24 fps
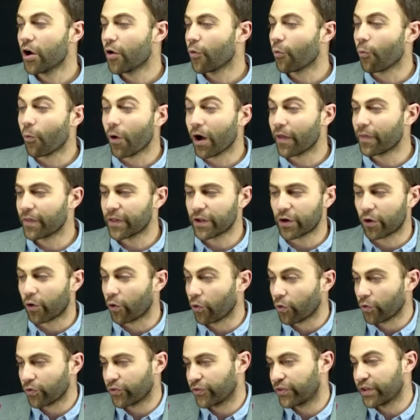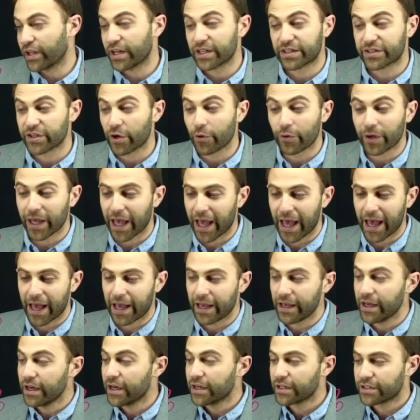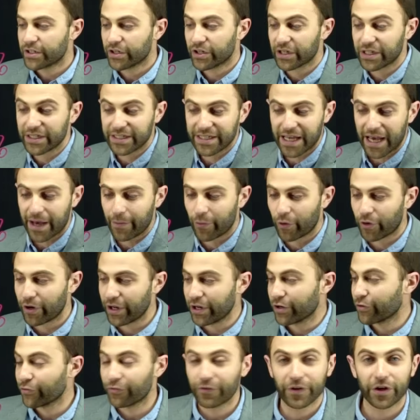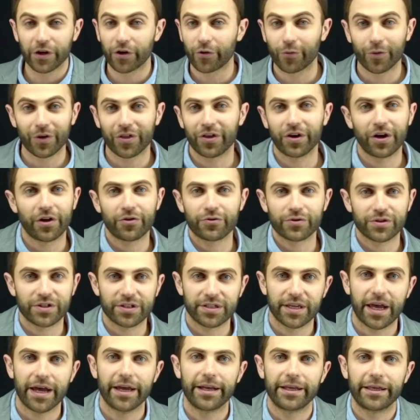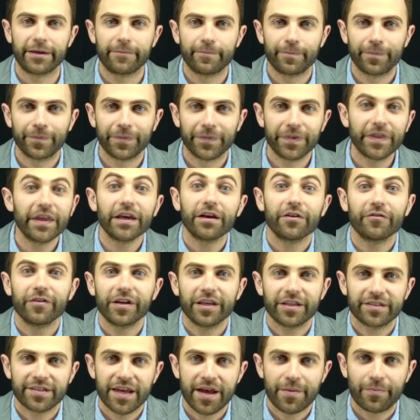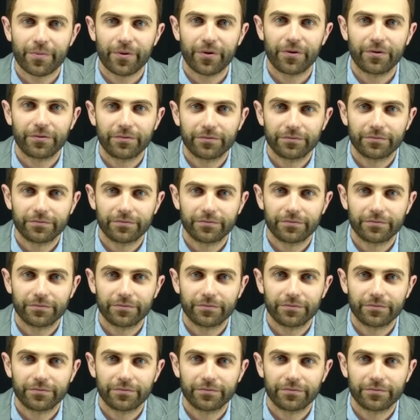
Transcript: one that holds that it's okay to condemn or interfere with another society. Think of an example.